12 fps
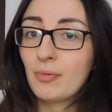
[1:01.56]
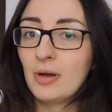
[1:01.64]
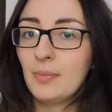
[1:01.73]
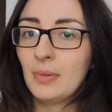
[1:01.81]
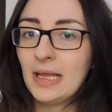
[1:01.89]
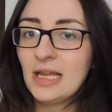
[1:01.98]

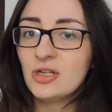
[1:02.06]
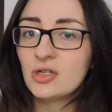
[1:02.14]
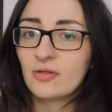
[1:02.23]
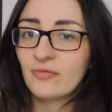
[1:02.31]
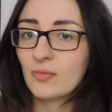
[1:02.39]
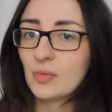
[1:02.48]

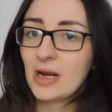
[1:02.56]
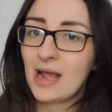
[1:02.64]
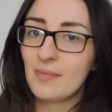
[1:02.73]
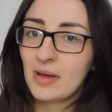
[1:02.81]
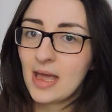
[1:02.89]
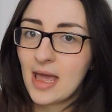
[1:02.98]
pre-bleached from when I
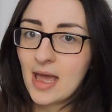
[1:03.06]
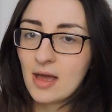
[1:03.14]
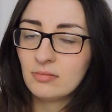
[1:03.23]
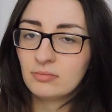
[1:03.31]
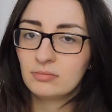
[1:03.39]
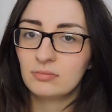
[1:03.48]
had my
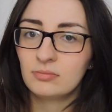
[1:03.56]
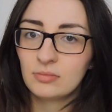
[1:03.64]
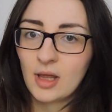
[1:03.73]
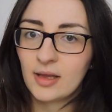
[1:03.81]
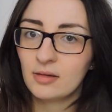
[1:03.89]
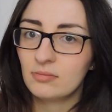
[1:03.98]
hair
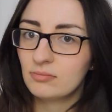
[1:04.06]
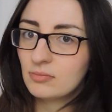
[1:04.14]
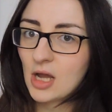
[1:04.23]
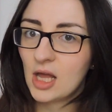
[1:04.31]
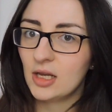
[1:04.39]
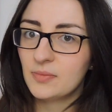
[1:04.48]
like
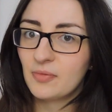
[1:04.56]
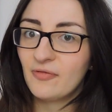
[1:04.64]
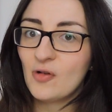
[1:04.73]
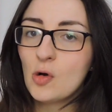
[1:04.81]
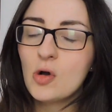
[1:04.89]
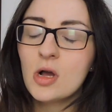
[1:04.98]
coloured
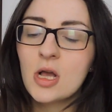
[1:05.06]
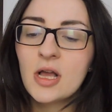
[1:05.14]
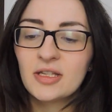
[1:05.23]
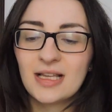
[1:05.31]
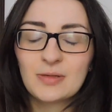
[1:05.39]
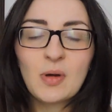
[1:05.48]
before,
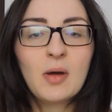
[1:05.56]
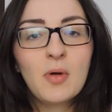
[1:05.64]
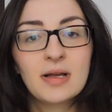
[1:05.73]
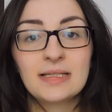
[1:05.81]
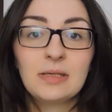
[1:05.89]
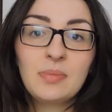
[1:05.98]
so that's why it
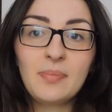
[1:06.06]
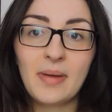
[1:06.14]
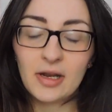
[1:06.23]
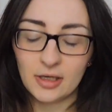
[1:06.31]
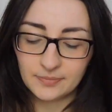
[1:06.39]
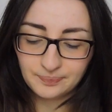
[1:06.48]
works a little bit
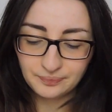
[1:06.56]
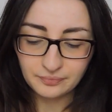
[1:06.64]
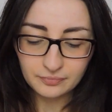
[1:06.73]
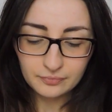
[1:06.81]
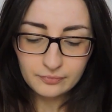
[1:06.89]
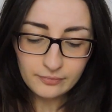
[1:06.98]
better.
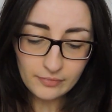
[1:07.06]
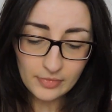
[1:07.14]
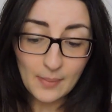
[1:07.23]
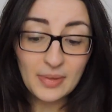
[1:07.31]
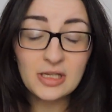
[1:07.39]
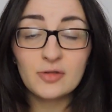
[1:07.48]

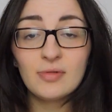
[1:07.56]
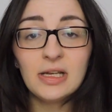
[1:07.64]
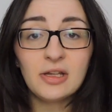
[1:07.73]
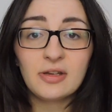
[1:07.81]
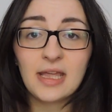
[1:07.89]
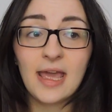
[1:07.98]
But it's a
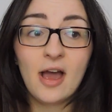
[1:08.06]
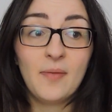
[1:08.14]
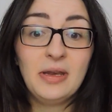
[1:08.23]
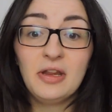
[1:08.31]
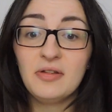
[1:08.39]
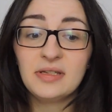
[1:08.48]
really good kit. I've
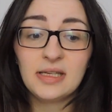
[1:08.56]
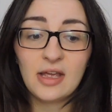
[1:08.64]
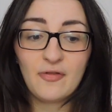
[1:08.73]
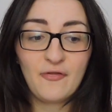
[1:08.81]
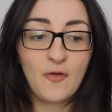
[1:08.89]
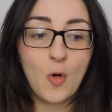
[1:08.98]
been using
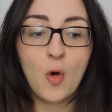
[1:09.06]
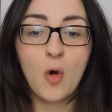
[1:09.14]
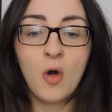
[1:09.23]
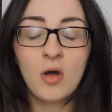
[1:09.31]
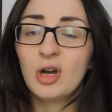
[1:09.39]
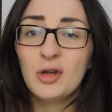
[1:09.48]
it
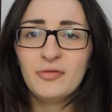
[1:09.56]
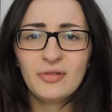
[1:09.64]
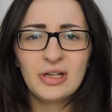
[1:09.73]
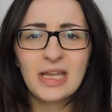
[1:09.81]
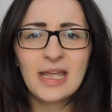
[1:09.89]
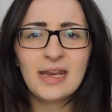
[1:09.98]
for over
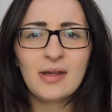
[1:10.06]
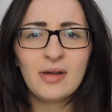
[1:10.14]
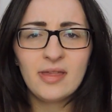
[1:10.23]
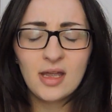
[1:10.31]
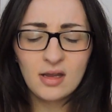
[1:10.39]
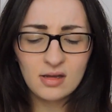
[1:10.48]
a year now, I
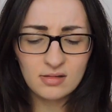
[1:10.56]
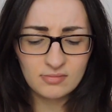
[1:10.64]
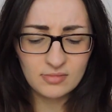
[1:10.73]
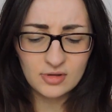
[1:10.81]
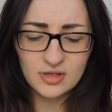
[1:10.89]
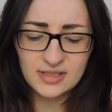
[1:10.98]
think,
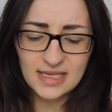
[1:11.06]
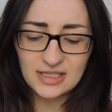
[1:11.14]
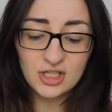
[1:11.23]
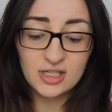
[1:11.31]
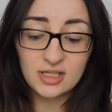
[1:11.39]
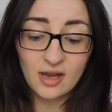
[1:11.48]
because
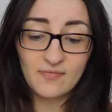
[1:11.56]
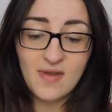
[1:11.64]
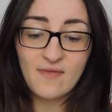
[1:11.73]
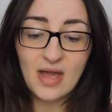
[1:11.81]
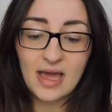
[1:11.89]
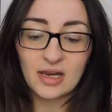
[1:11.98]
it's just, I've
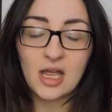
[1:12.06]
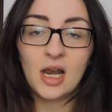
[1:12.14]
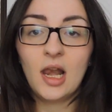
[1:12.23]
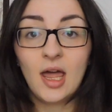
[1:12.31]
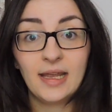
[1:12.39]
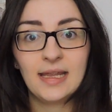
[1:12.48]
never had a
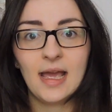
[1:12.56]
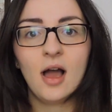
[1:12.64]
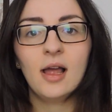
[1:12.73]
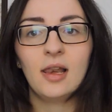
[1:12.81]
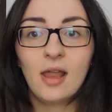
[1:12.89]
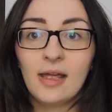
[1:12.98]
colour like it.
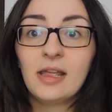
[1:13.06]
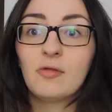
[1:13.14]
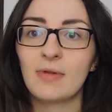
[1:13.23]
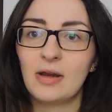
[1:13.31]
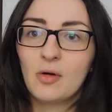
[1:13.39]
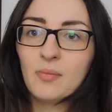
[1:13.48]
I like
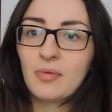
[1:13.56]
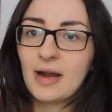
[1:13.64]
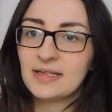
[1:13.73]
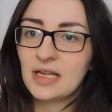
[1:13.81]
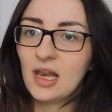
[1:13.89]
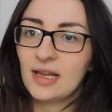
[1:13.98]
red ombre,
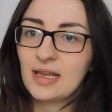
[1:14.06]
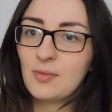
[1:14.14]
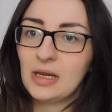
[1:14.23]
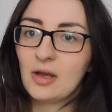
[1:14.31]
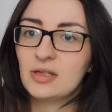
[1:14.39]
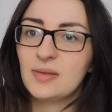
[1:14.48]
I like it
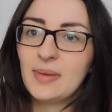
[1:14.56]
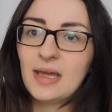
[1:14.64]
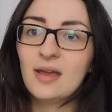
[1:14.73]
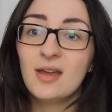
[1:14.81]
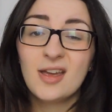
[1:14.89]
when it goes a bit